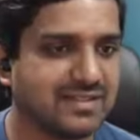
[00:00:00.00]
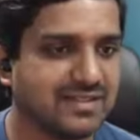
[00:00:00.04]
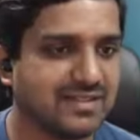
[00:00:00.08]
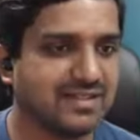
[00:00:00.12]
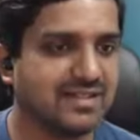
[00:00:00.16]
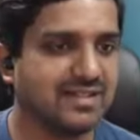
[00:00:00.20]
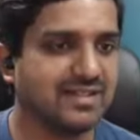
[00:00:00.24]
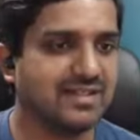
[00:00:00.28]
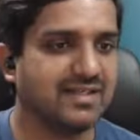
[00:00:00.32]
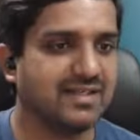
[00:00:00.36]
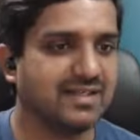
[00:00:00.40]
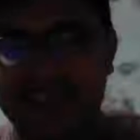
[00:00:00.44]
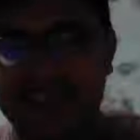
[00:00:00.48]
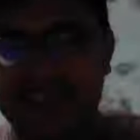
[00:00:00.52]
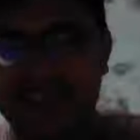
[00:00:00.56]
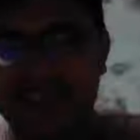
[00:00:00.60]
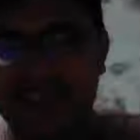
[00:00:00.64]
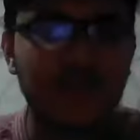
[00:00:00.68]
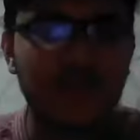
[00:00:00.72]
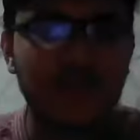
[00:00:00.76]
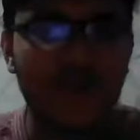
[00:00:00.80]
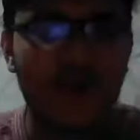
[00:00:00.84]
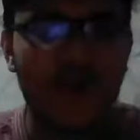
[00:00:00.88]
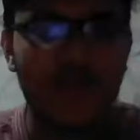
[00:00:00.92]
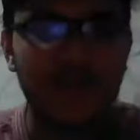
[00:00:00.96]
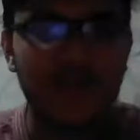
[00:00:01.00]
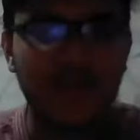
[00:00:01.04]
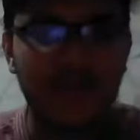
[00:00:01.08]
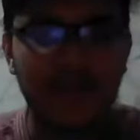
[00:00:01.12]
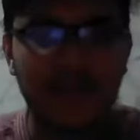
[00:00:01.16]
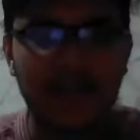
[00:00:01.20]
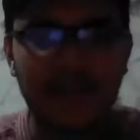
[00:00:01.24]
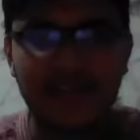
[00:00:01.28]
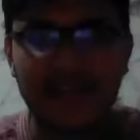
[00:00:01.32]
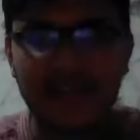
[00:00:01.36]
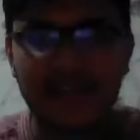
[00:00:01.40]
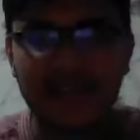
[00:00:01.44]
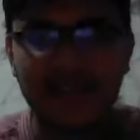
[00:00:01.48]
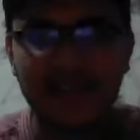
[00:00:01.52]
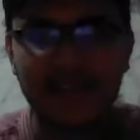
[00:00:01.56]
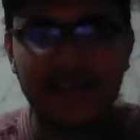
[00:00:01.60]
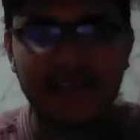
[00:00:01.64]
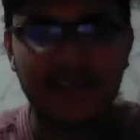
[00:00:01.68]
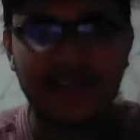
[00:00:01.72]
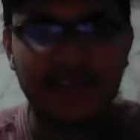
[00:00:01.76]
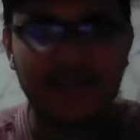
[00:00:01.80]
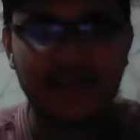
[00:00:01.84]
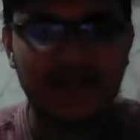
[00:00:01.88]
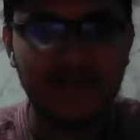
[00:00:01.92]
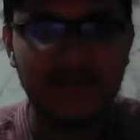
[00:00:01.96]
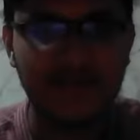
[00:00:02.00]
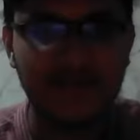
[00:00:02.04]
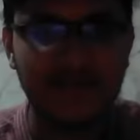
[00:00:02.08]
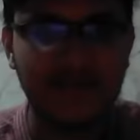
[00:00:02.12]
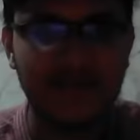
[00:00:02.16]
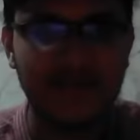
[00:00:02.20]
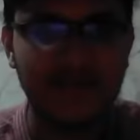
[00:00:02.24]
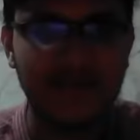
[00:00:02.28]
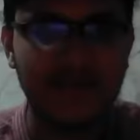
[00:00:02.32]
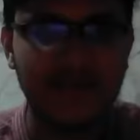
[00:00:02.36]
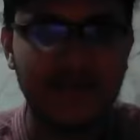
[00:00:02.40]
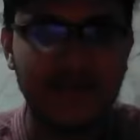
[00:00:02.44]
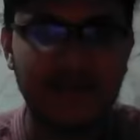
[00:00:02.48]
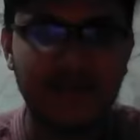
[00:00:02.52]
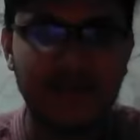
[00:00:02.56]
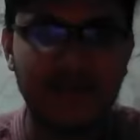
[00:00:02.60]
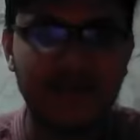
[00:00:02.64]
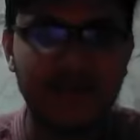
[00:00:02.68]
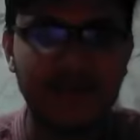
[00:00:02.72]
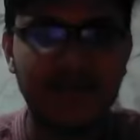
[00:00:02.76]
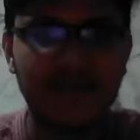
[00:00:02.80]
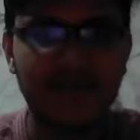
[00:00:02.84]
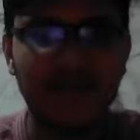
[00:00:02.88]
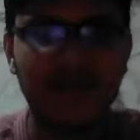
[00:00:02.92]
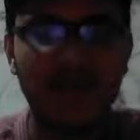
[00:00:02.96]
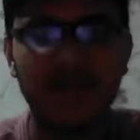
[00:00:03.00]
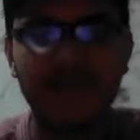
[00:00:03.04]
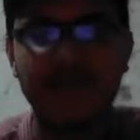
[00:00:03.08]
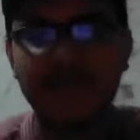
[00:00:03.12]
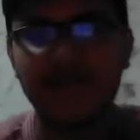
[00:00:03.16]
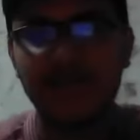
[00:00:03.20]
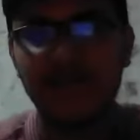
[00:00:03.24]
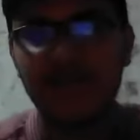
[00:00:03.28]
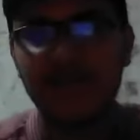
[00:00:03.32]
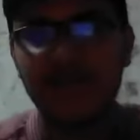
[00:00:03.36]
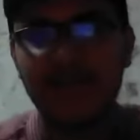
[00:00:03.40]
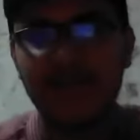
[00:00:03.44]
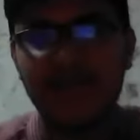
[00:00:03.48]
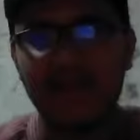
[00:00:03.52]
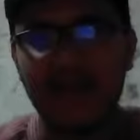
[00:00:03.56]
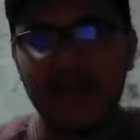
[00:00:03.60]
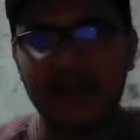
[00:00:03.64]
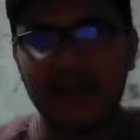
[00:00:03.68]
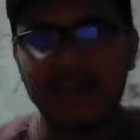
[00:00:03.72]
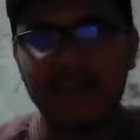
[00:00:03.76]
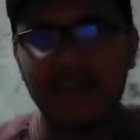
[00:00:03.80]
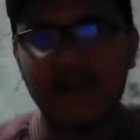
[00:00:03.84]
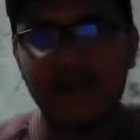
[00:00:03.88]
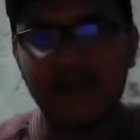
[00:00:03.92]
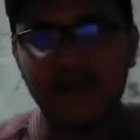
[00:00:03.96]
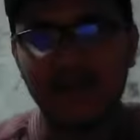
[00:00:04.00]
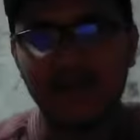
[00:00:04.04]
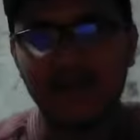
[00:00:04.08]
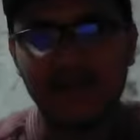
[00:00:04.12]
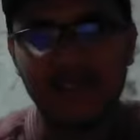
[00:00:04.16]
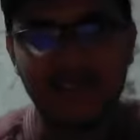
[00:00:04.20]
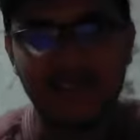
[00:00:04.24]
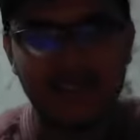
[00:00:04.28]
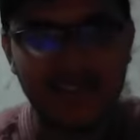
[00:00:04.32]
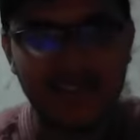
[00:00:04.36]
So like you can stop the playback. So stops the playback sound.